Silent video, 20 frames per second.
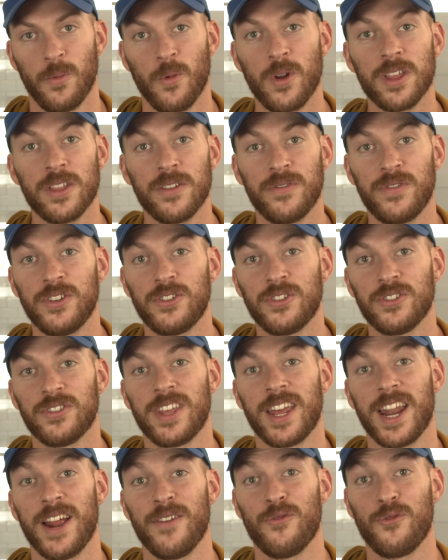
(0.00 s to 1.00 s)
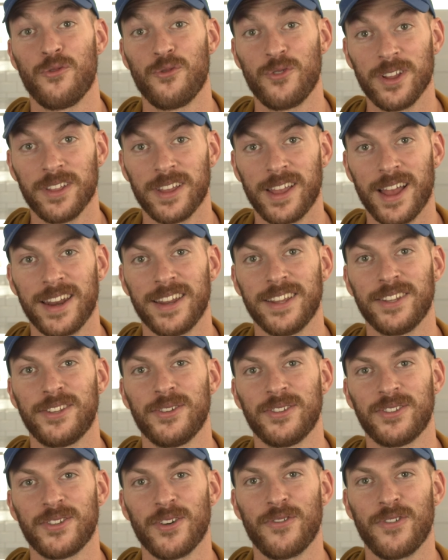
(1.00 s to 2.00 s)
One of the features that I've really gotten
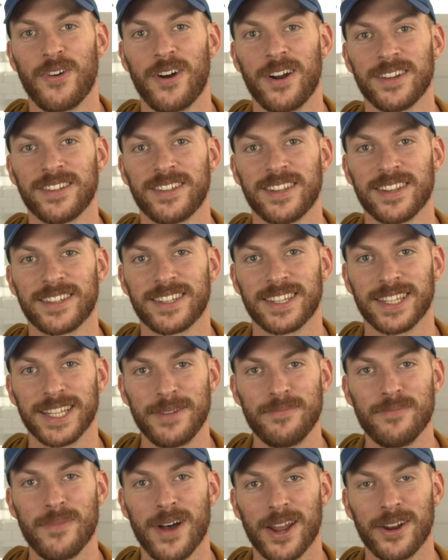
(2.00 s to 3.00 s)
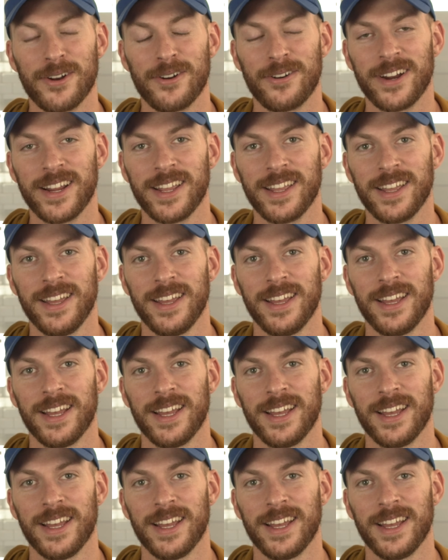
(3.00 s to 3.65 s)
into so far is this sleep monitoring.